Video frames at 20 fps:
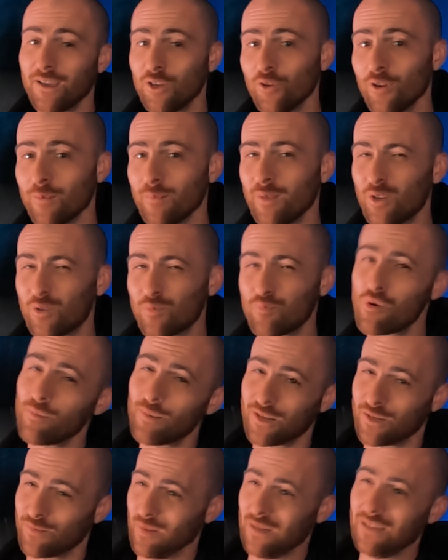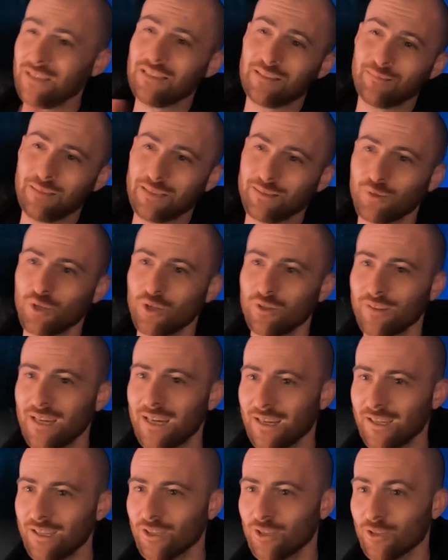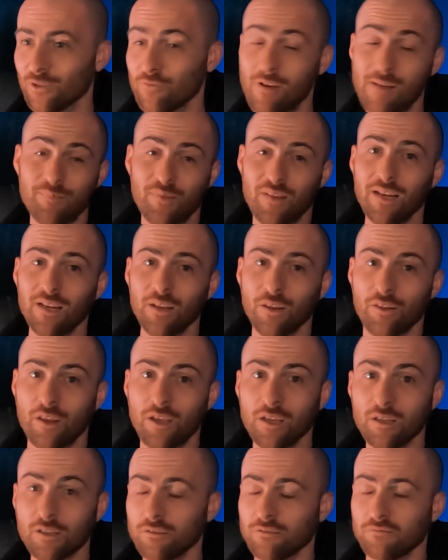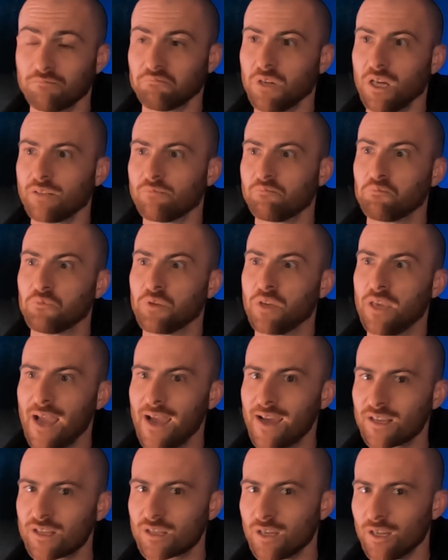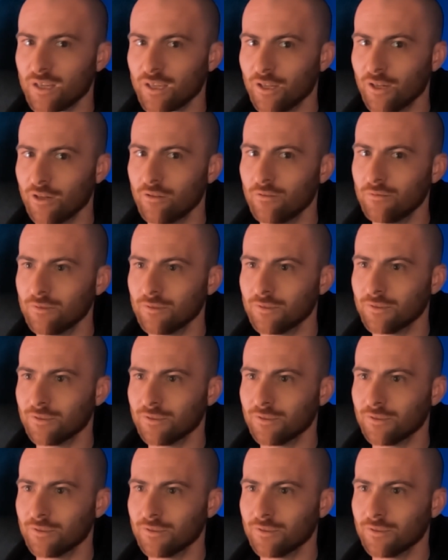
You know what I mean? You should probably explain a little bit more of that, you know, the reptilian thing. Or I guess, like, you know,